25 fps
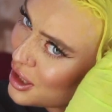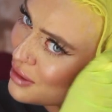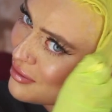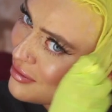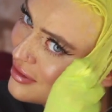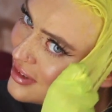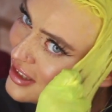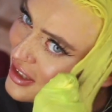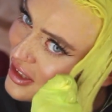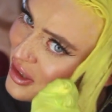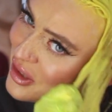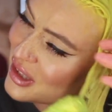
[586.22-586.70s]

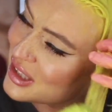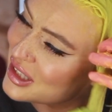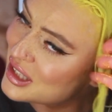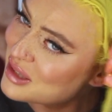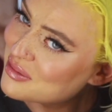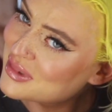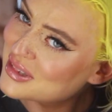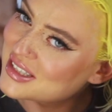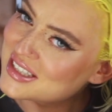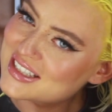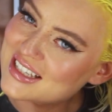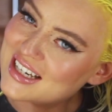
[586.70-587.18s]
I've literally
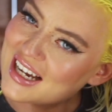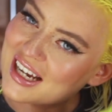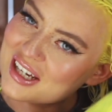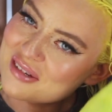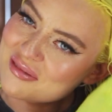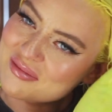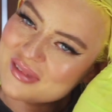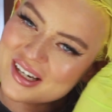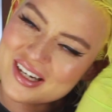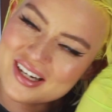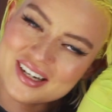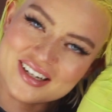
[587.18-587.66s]
been
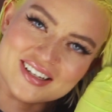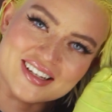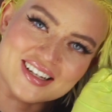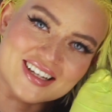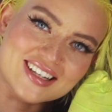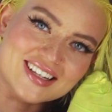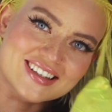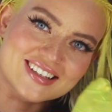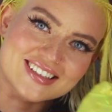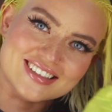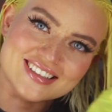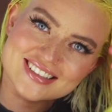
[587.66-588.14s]
dyeing my hair
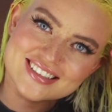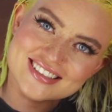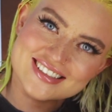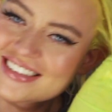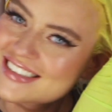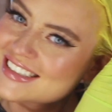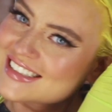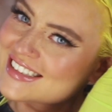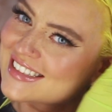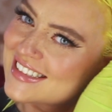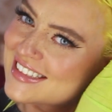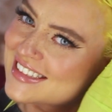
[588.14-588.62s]
like this
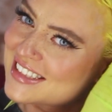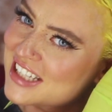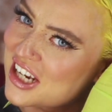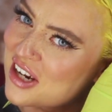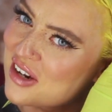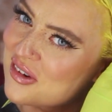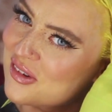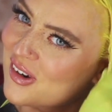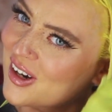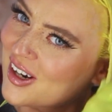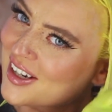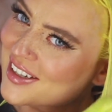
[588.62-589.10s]
since
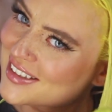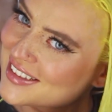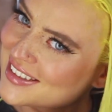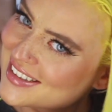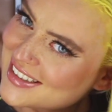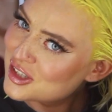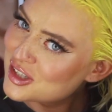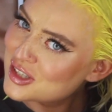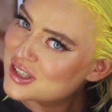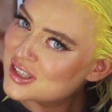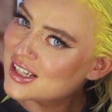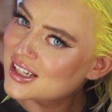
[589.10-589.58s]
day
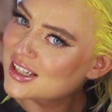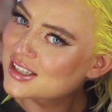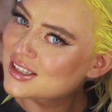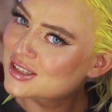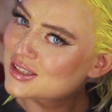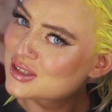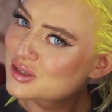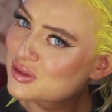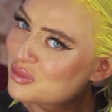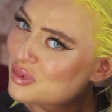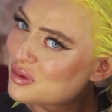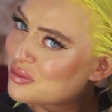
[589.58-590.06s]
one. Just like
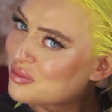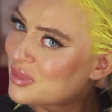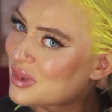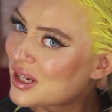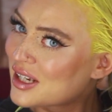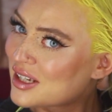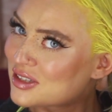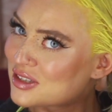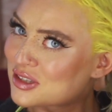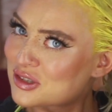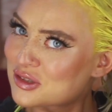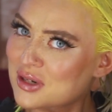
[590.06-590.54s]
super
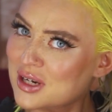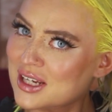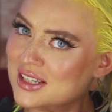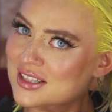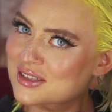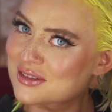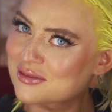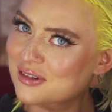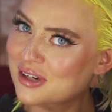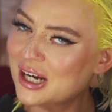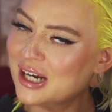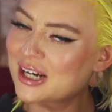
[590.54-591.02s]
big
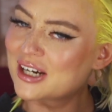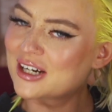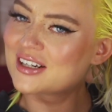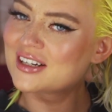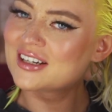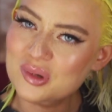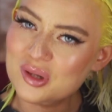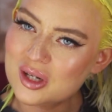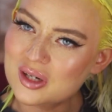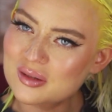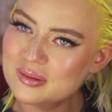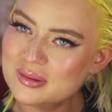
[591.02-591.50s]
strands of hair,
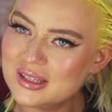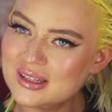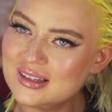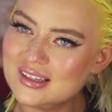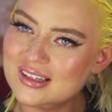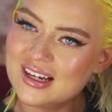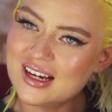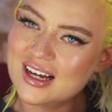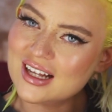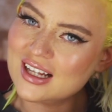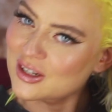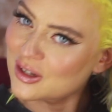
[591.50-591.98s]
blobbing
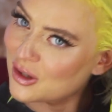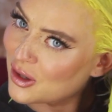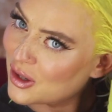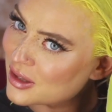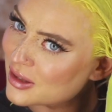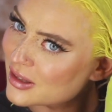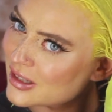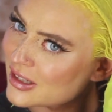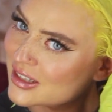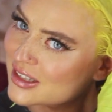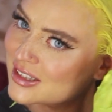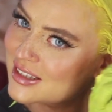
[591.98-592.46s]
the color
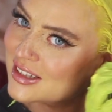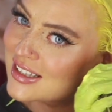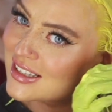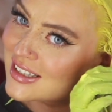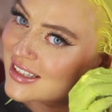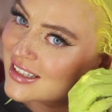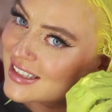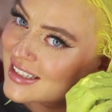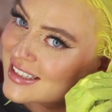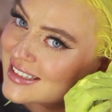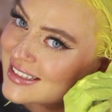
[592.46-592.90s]
on there and then